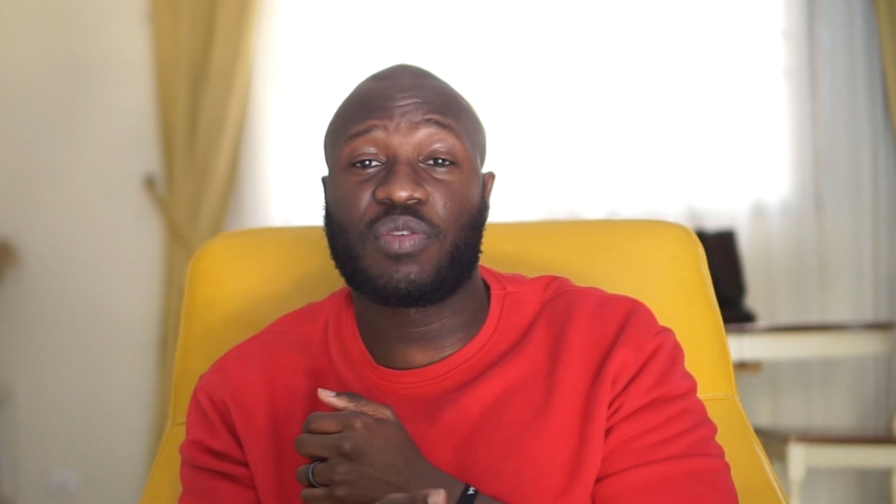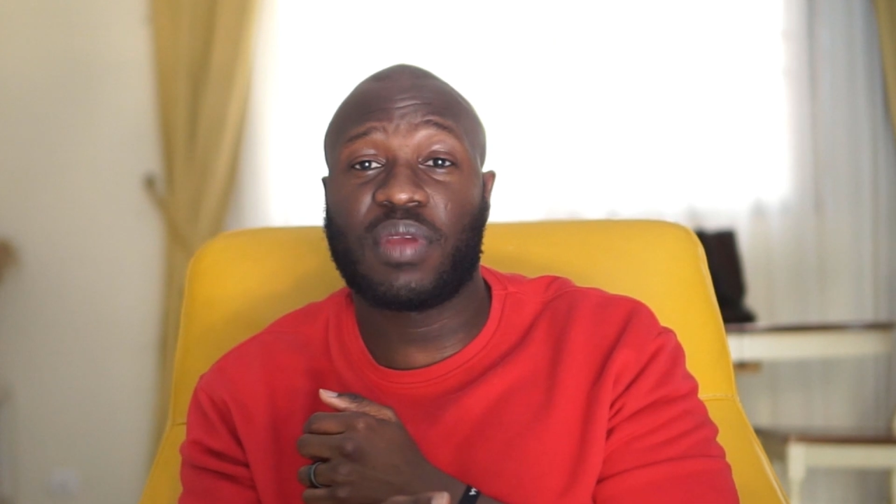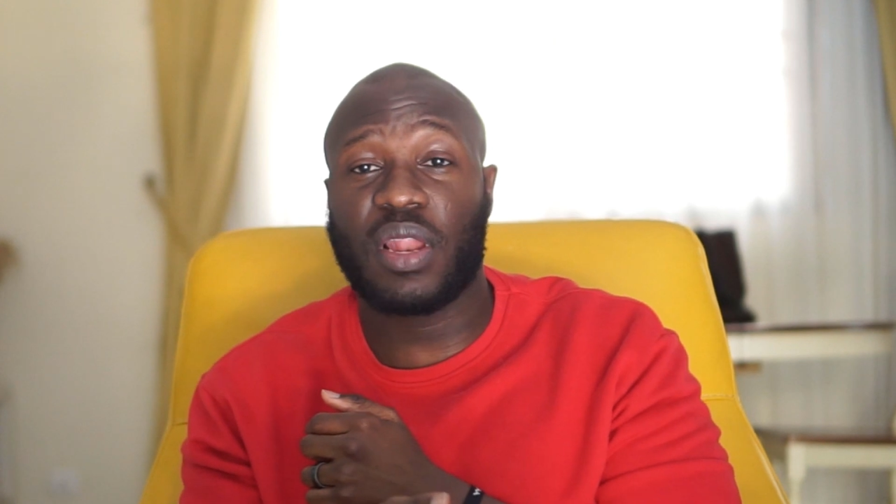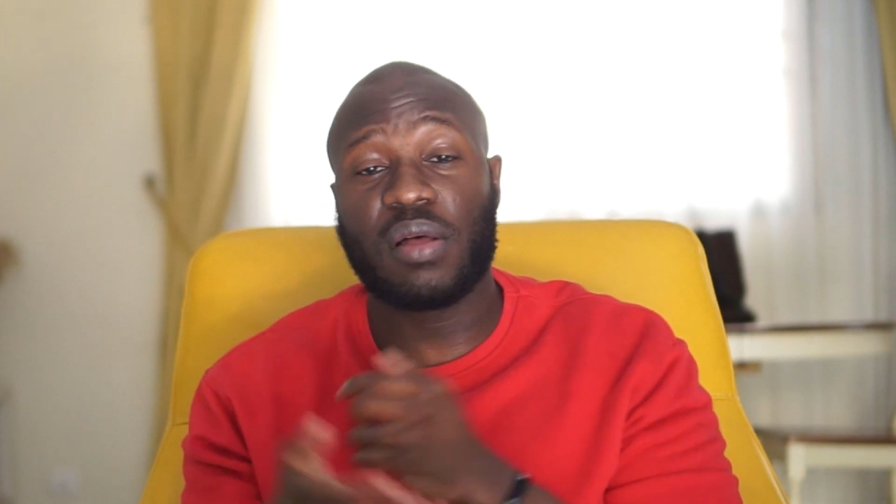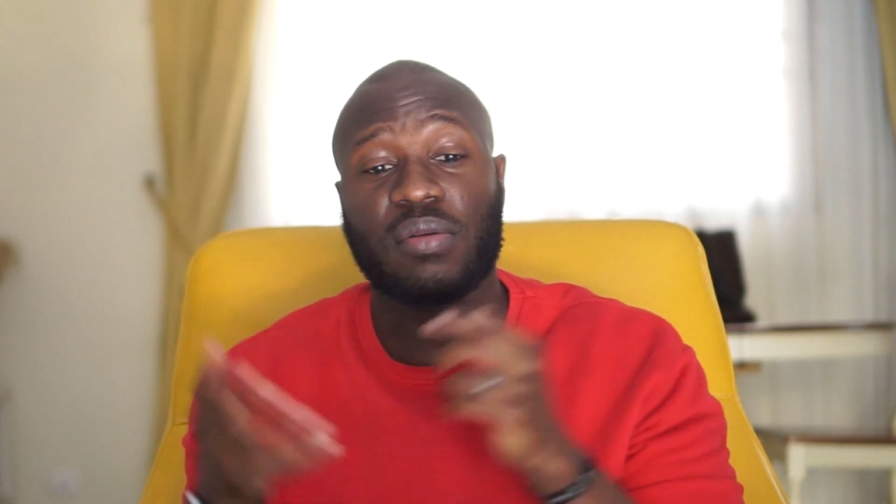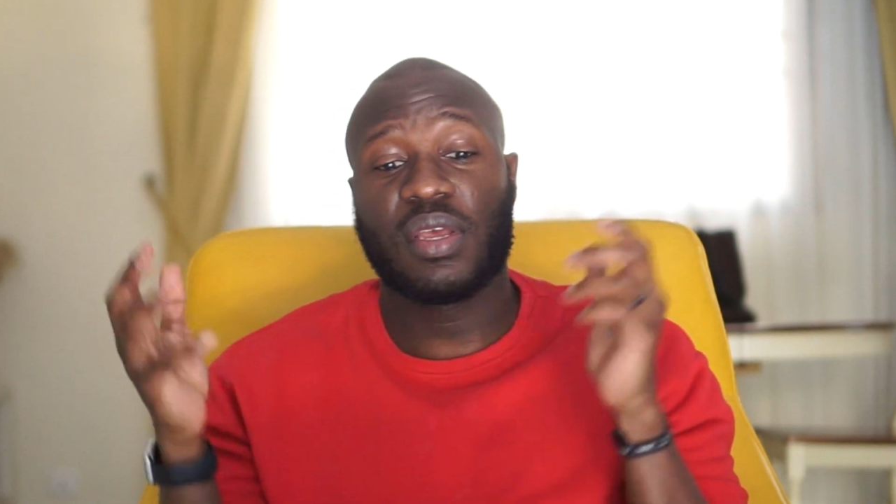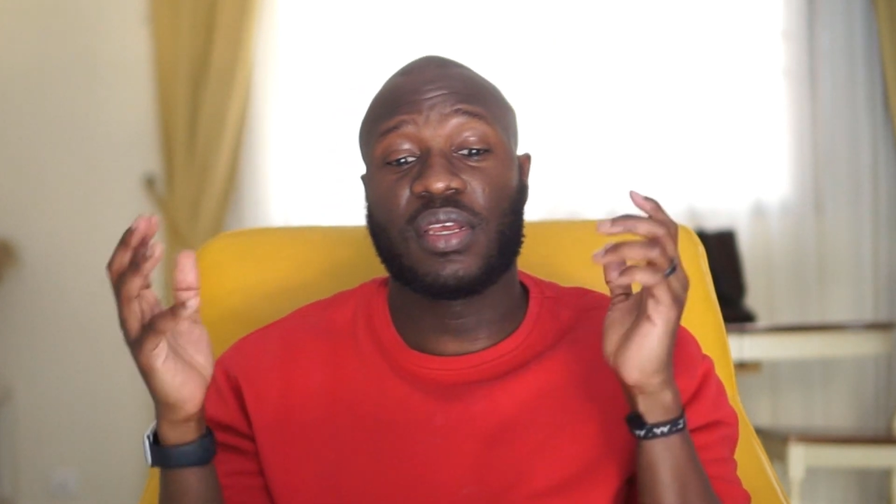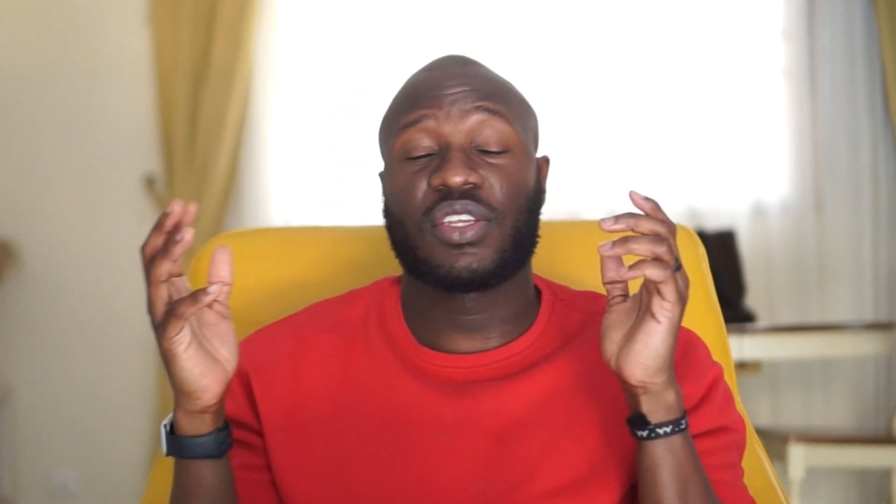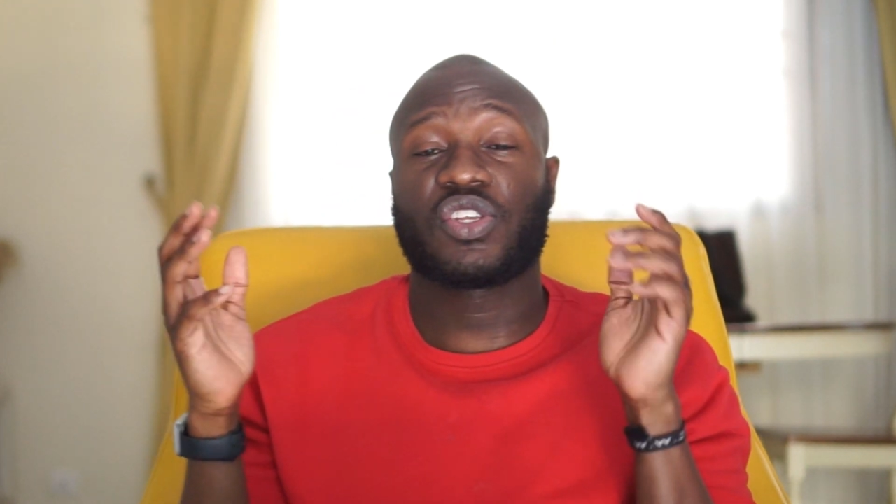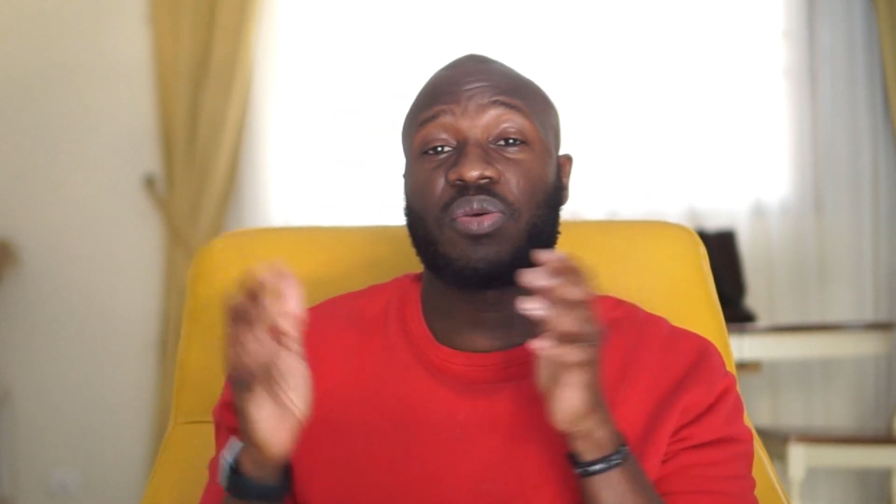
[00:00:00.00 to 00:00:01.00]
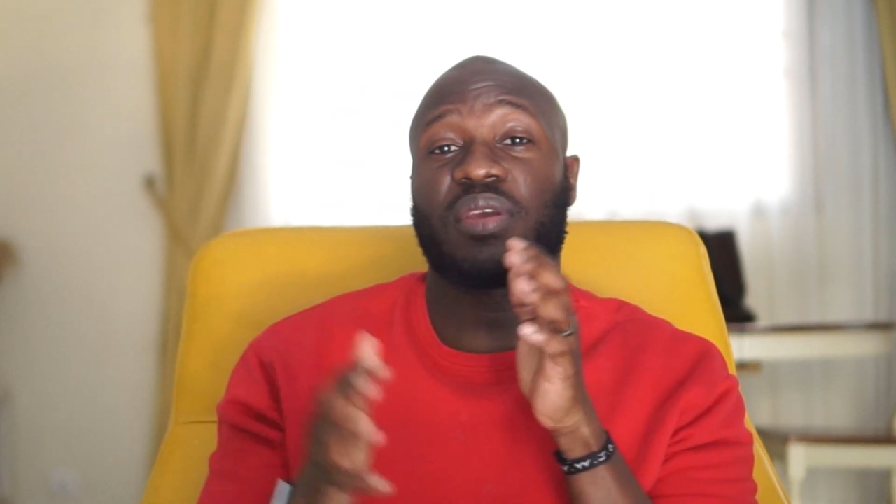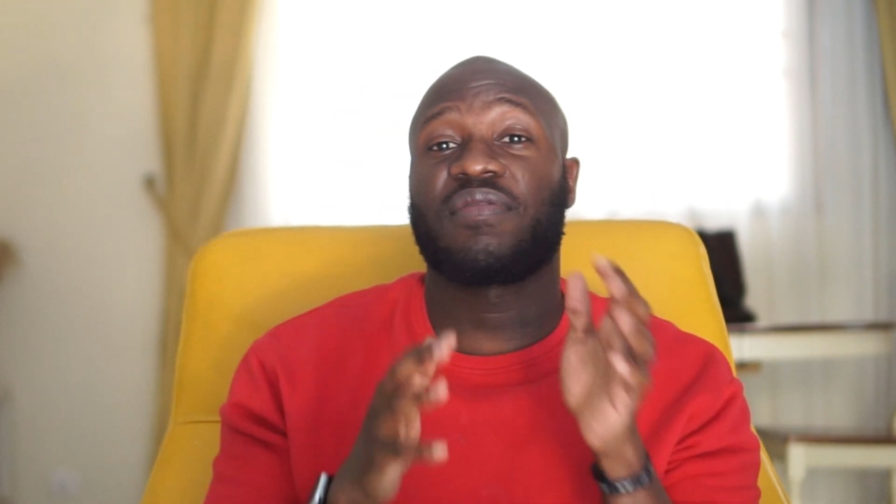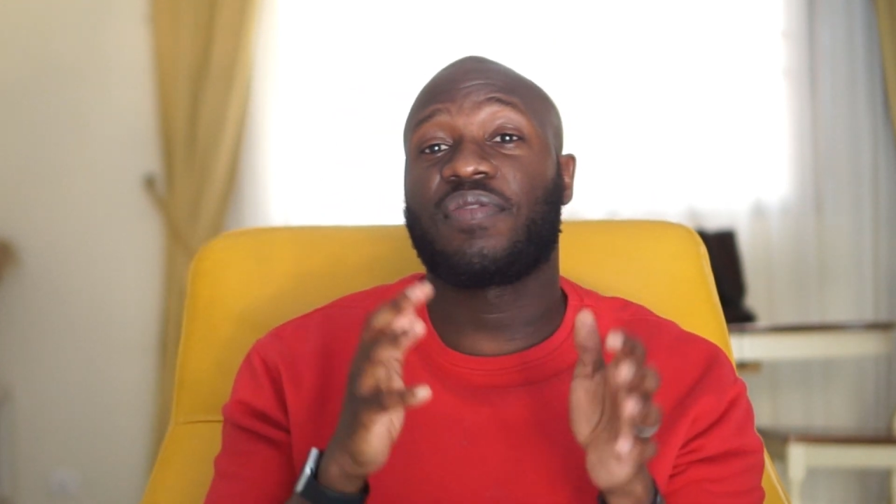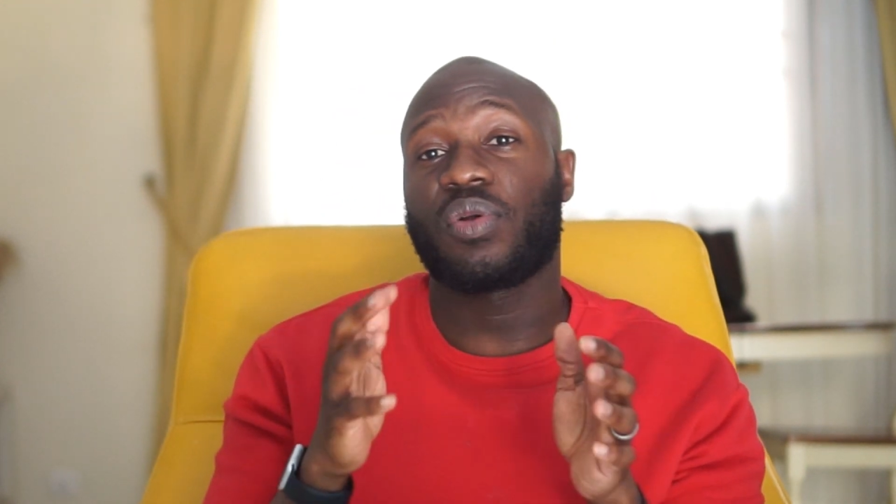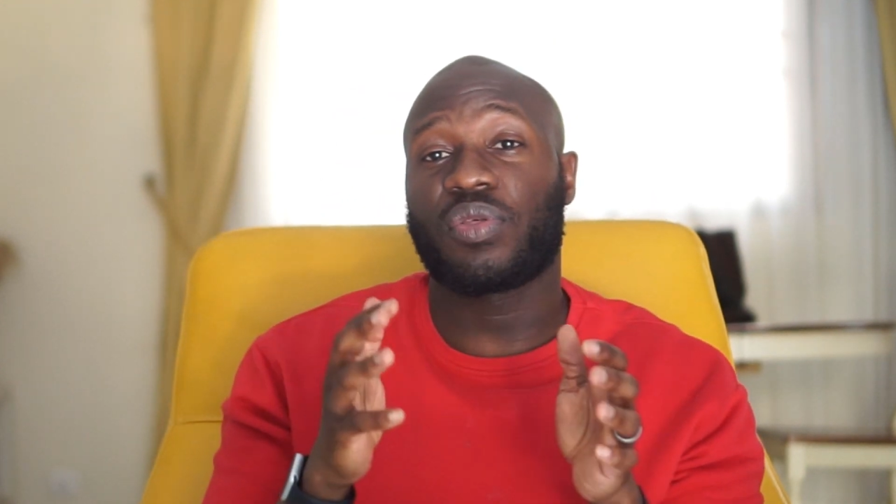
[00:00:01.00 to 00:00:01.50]
below so you can
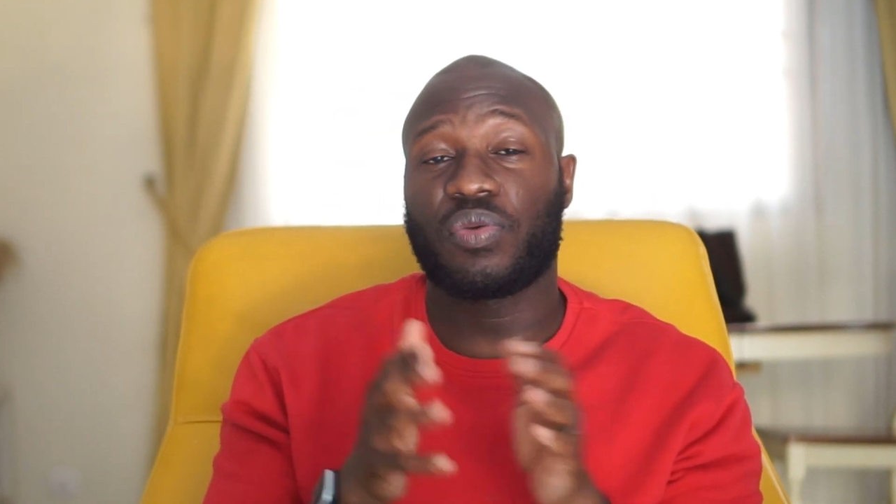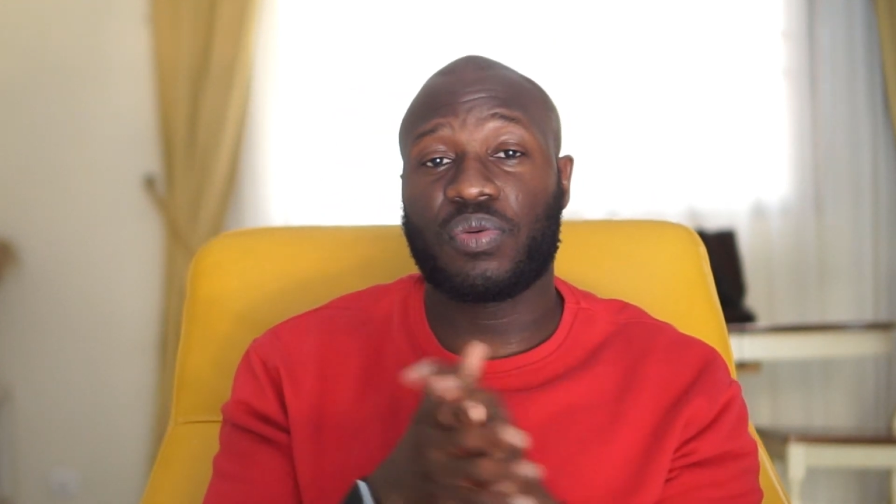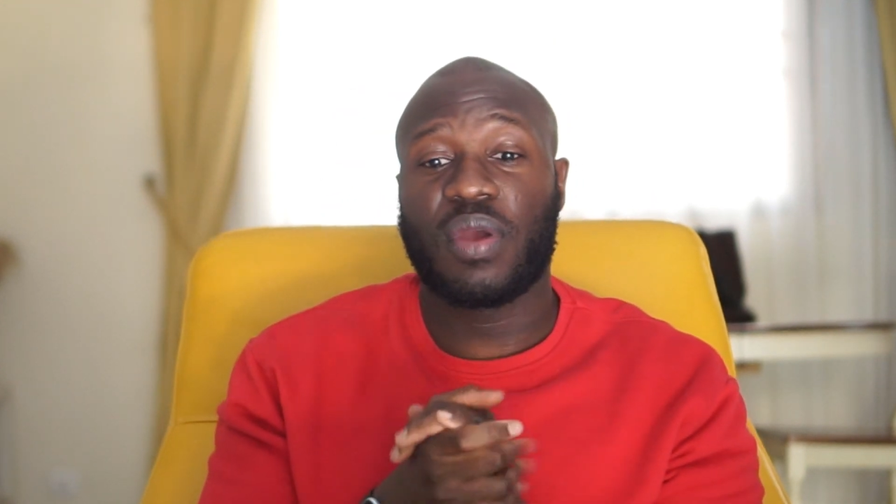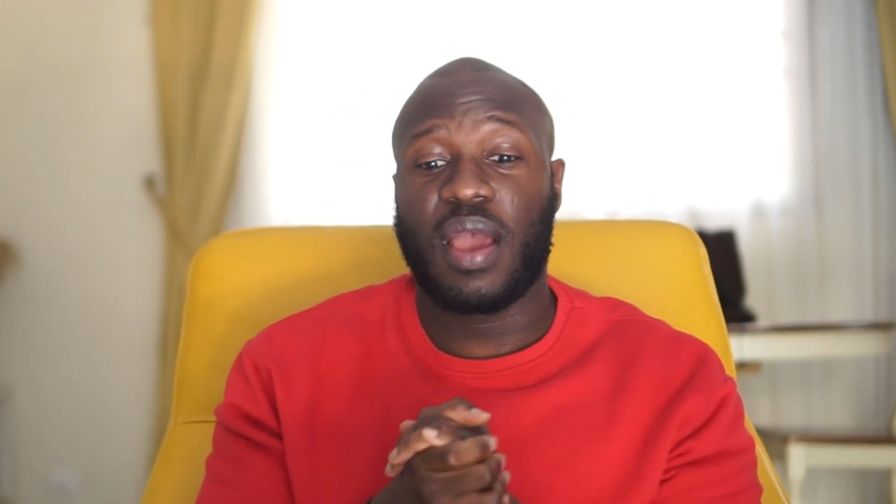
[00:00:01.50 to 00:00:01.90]
follow through.